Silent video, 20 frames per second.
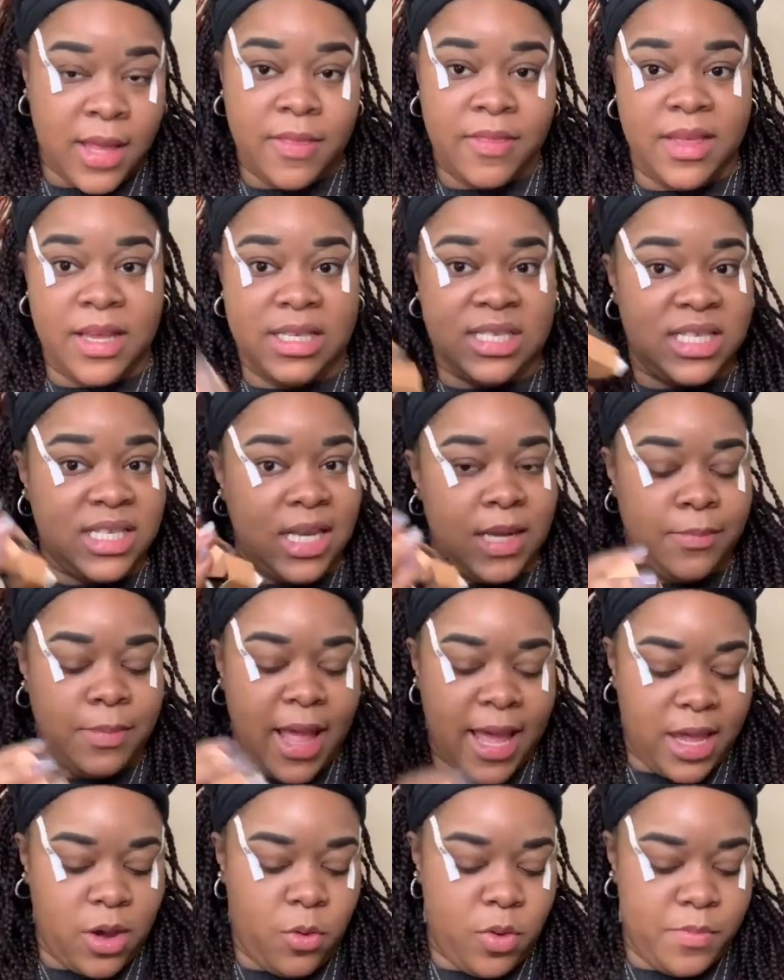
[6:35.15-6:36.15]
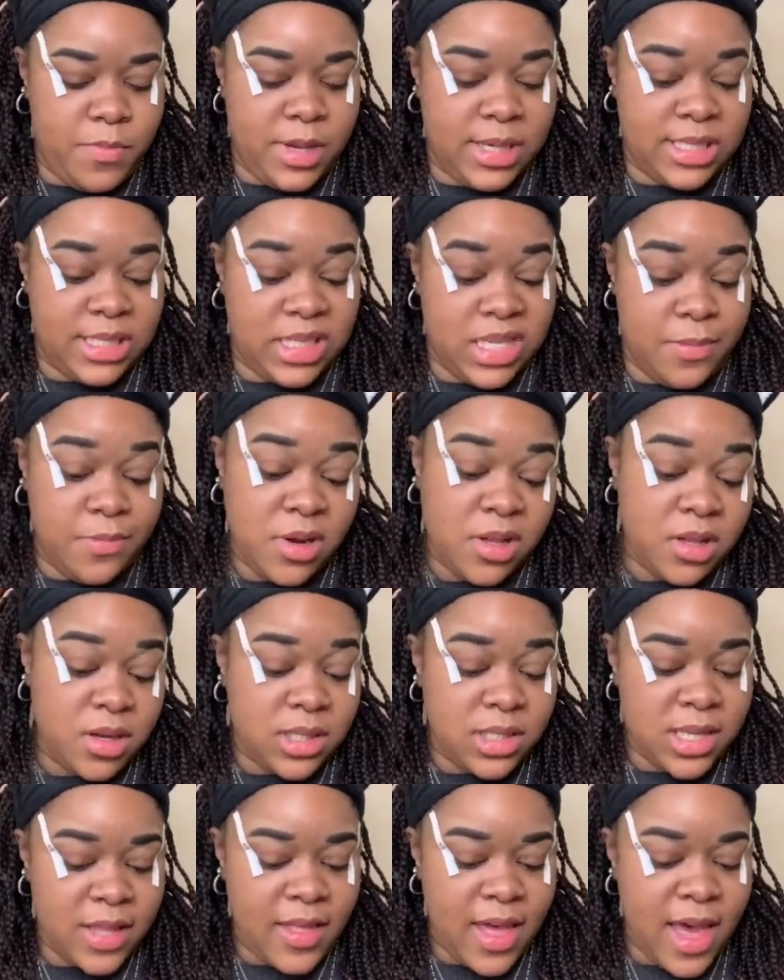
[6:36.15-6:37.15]
this seemed like it would be similar
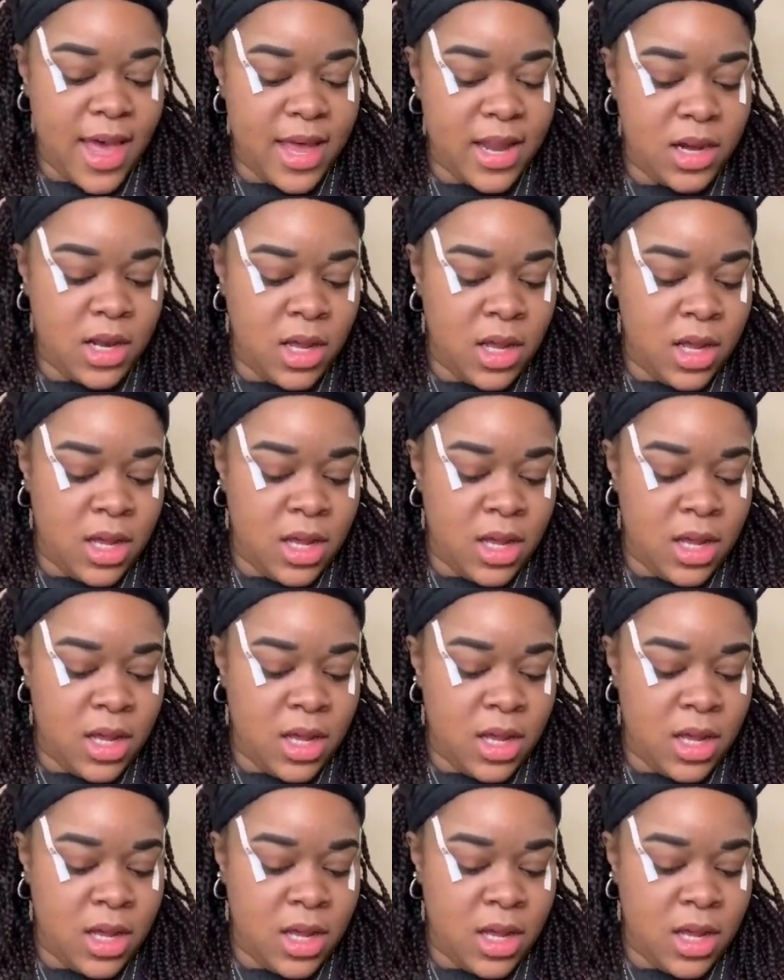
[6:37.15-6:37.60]
to that,